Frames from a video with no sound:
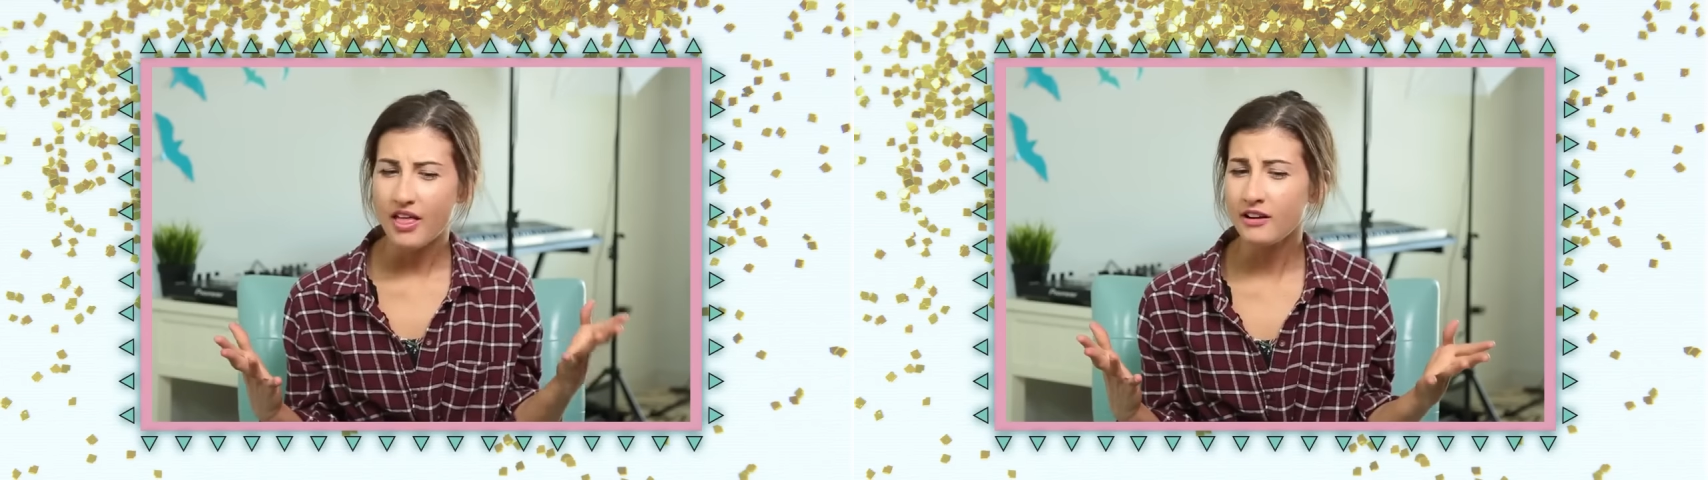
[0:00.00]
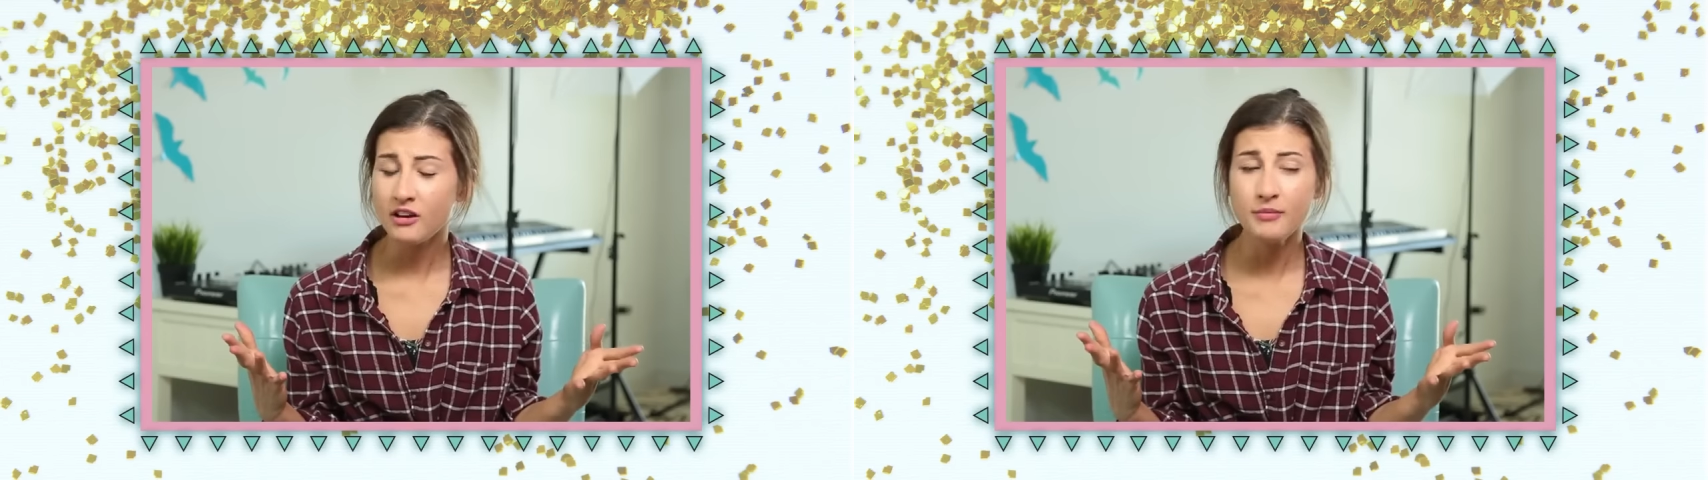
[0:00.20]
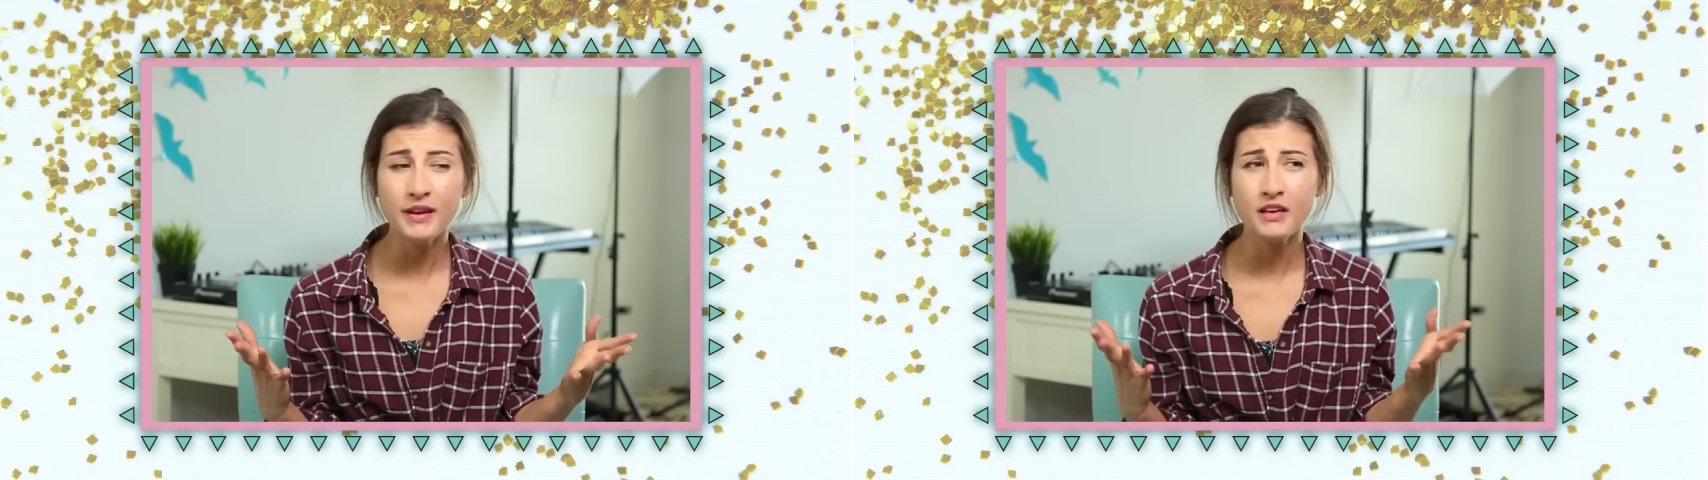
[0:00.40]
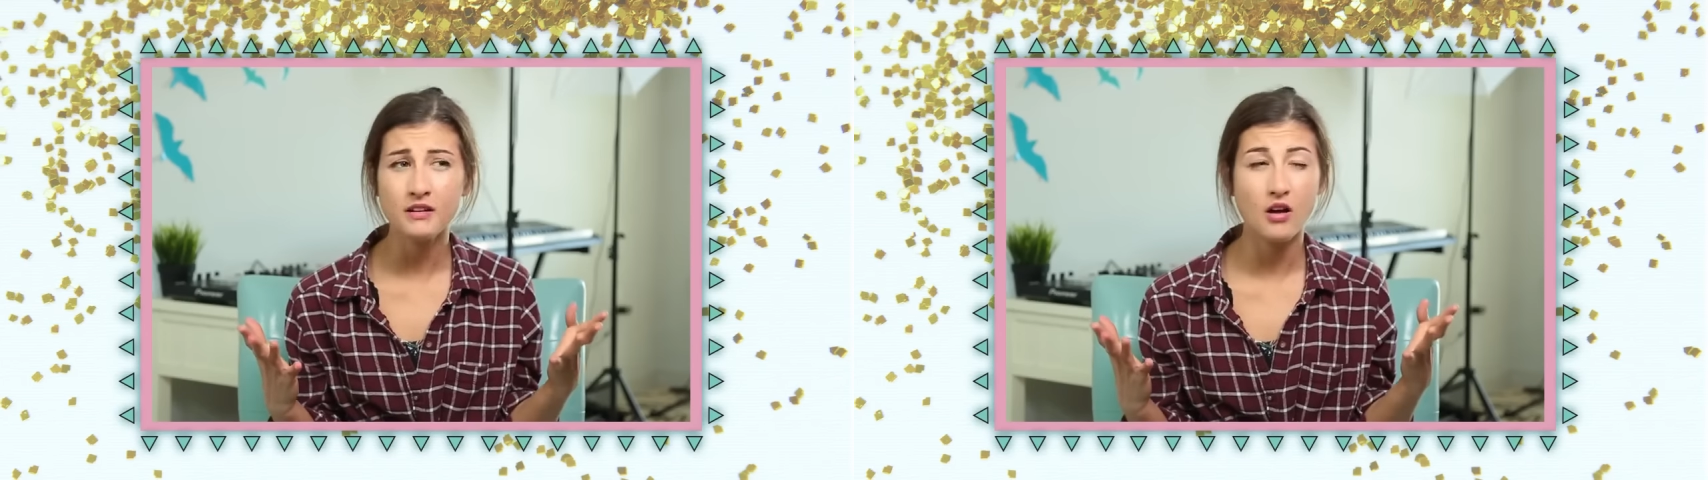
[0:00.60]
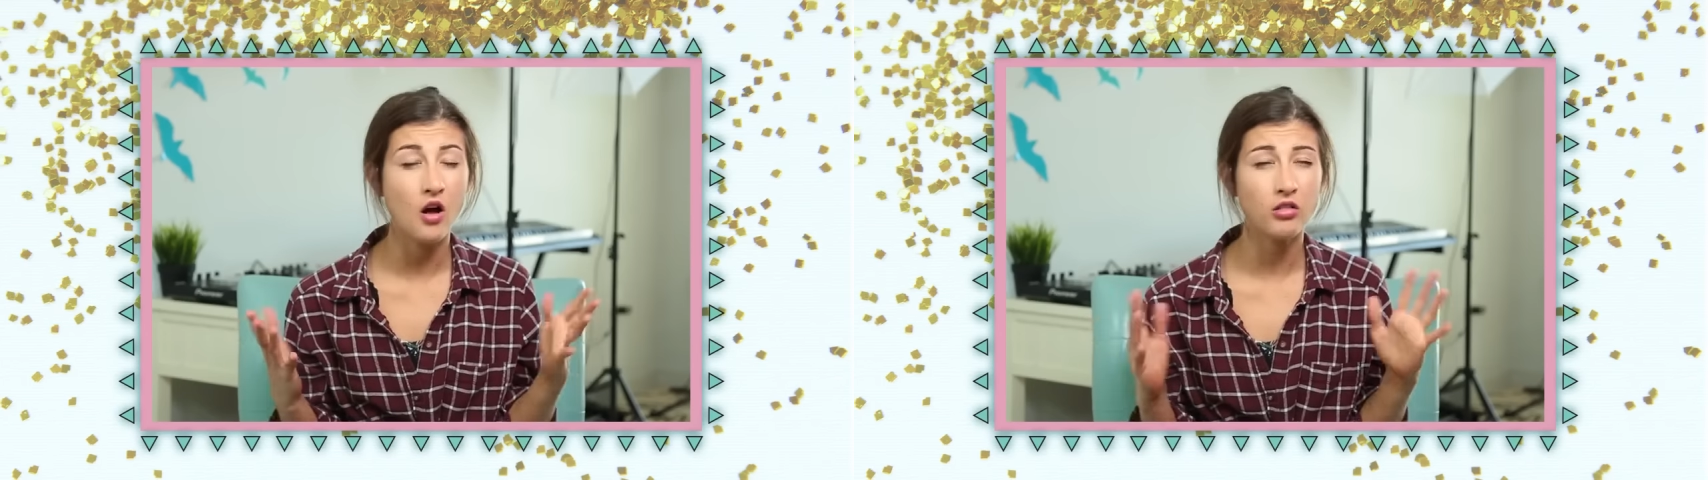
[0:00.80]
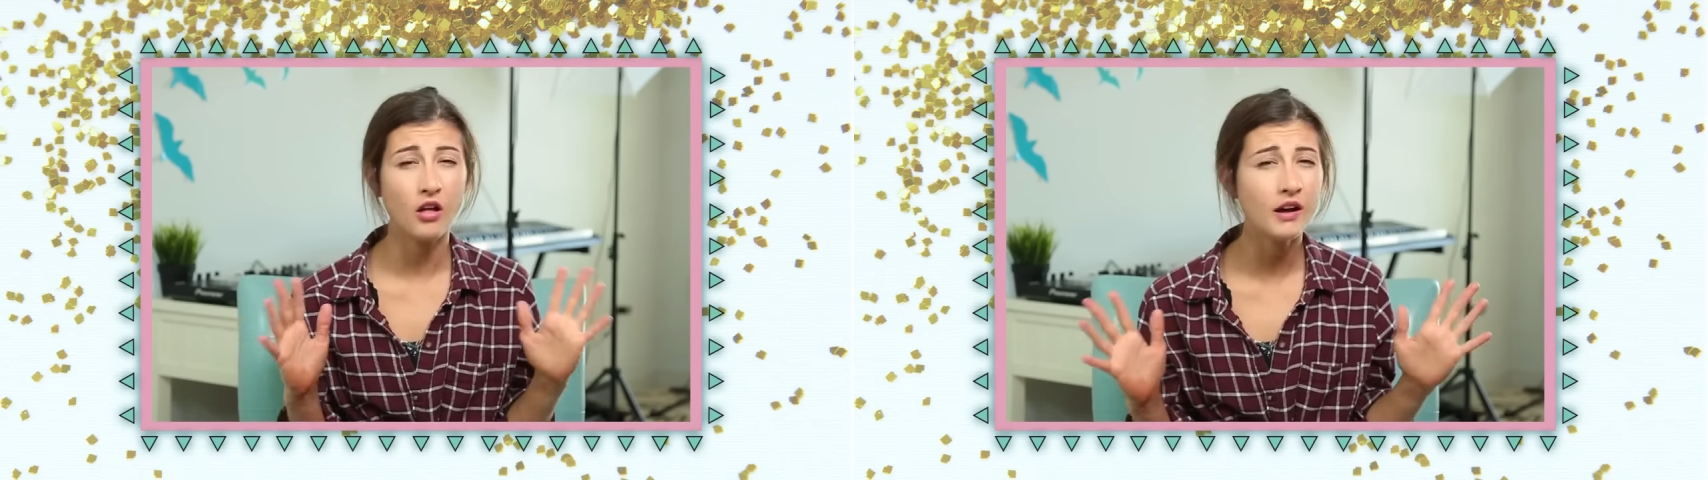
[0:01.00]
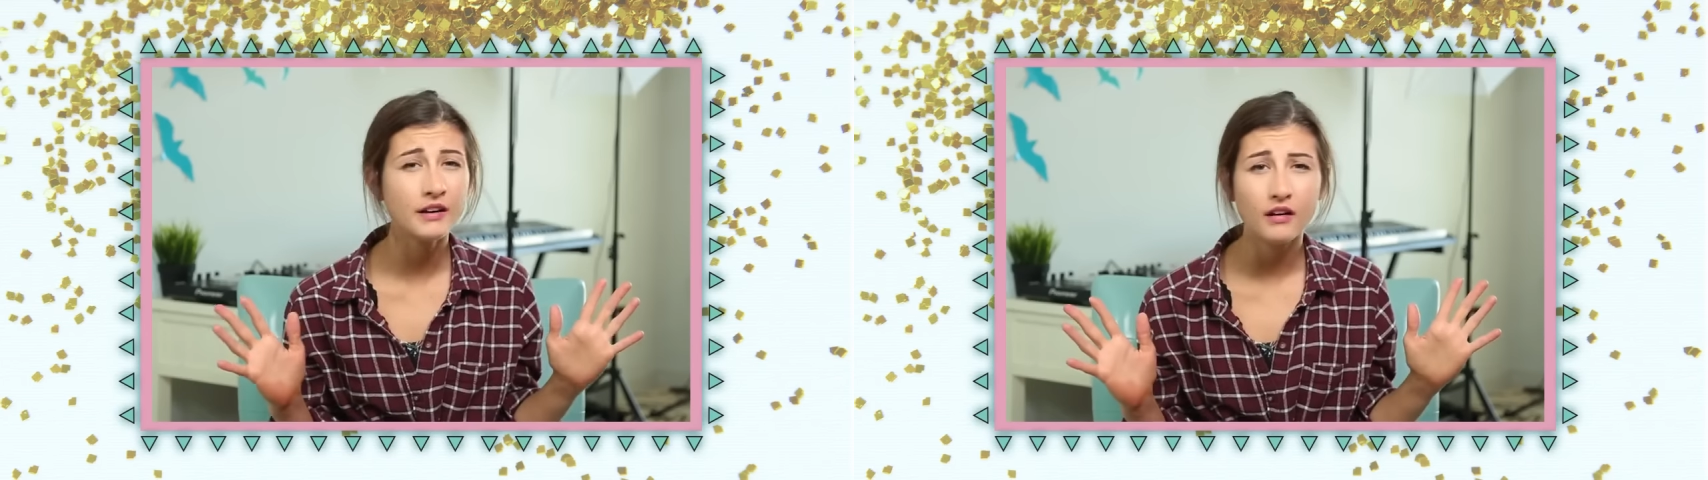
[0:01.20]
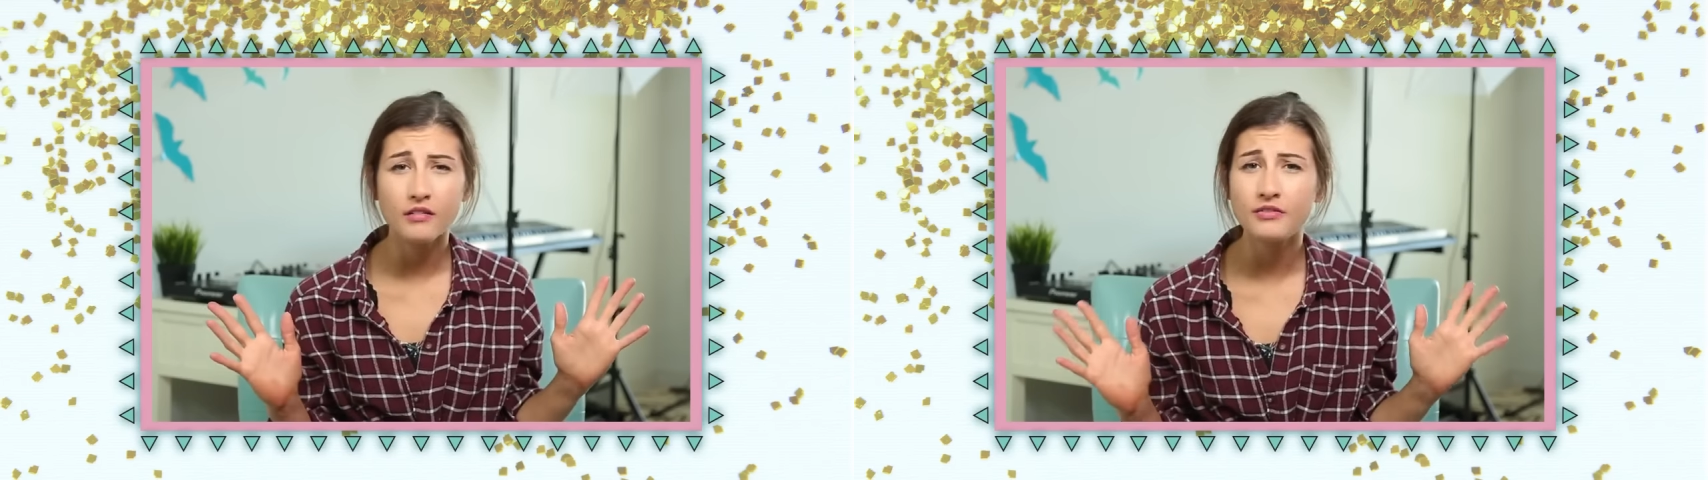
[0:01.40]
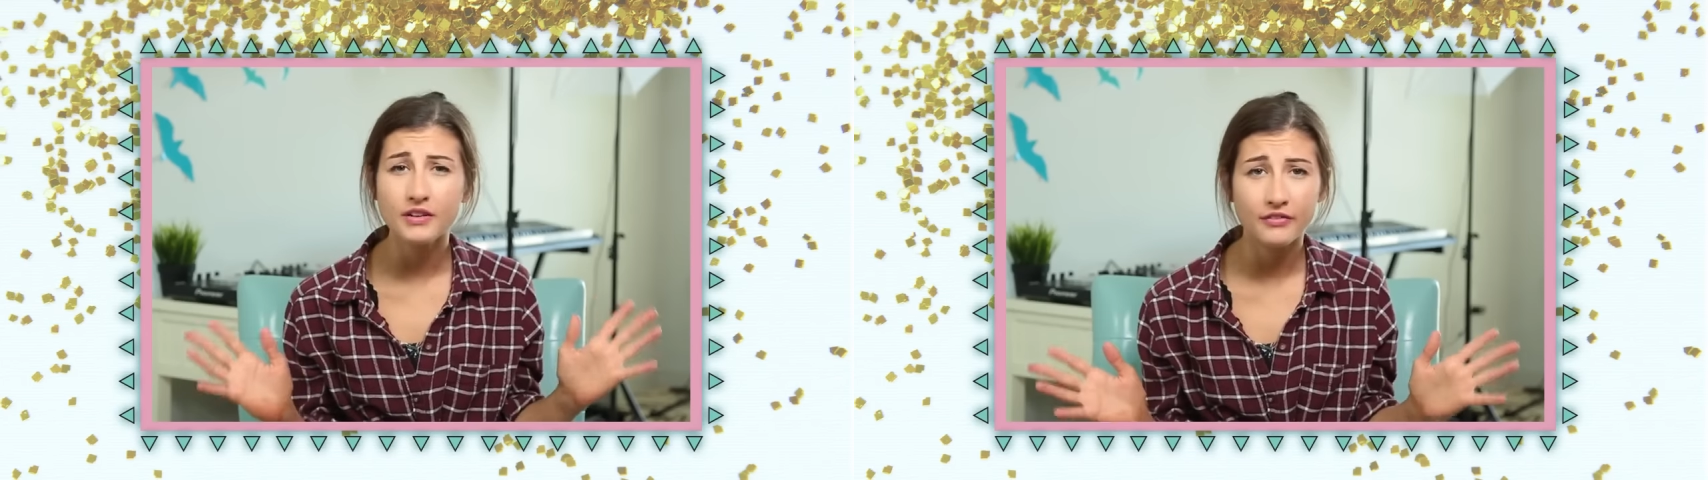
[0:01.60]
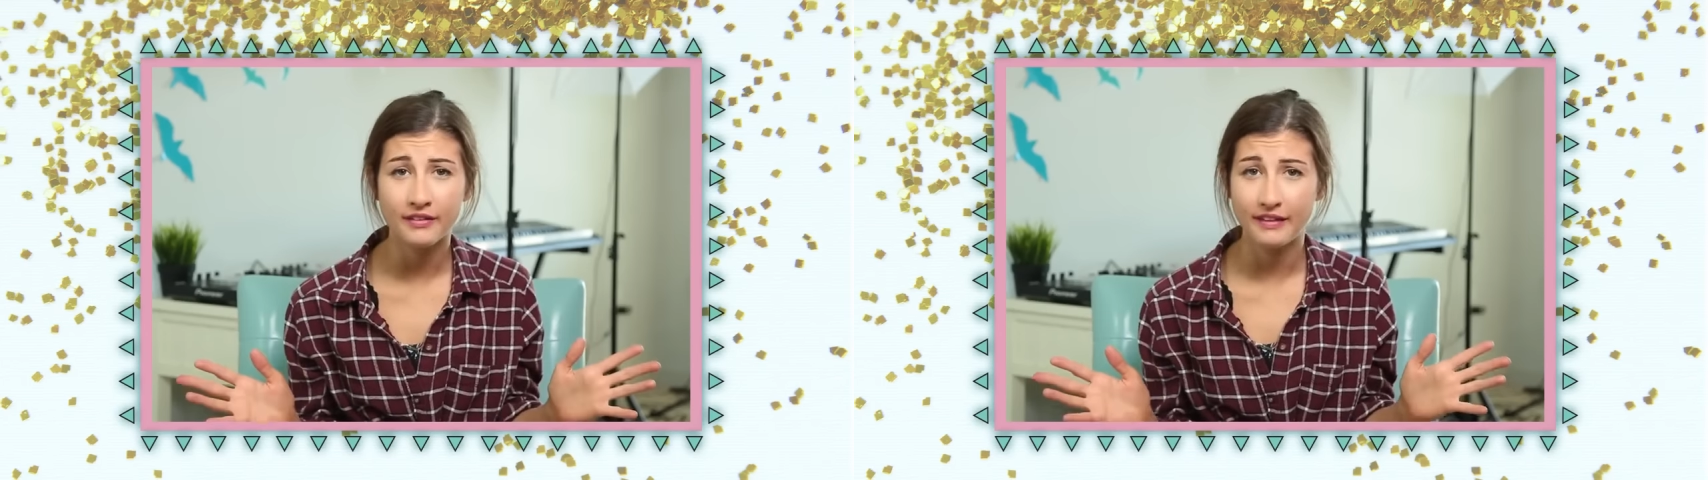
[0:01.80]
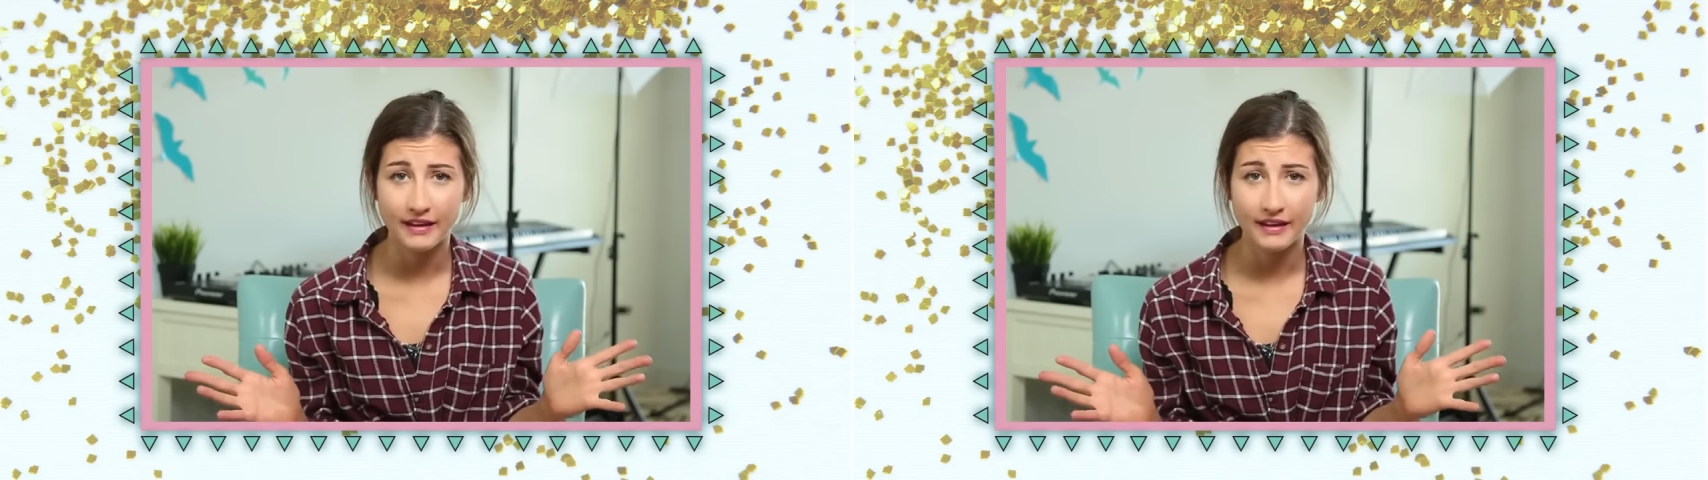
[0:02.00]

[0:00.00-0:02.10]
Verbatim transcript: That could mean a lot of different